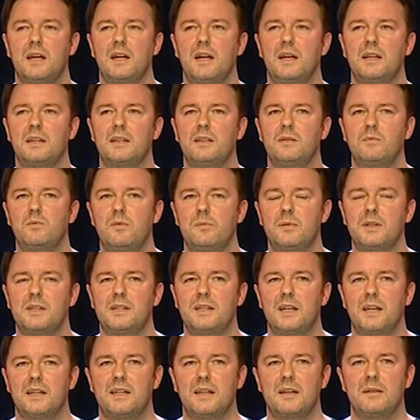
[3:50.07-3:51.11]
and the woman
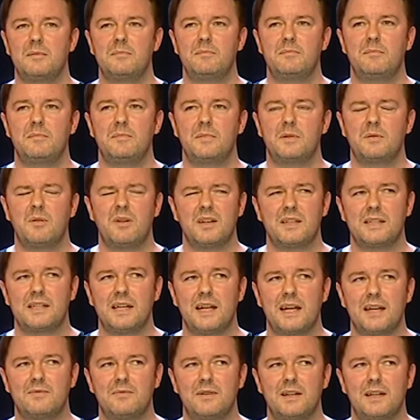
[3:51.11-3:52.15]
said, quite
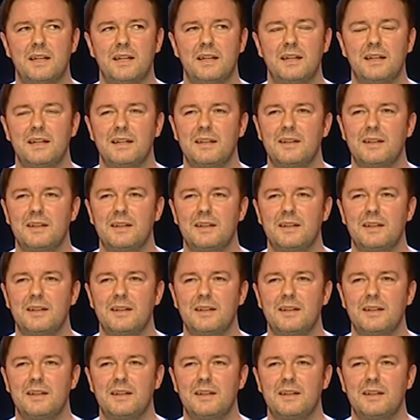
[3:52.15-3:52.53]
sad, really.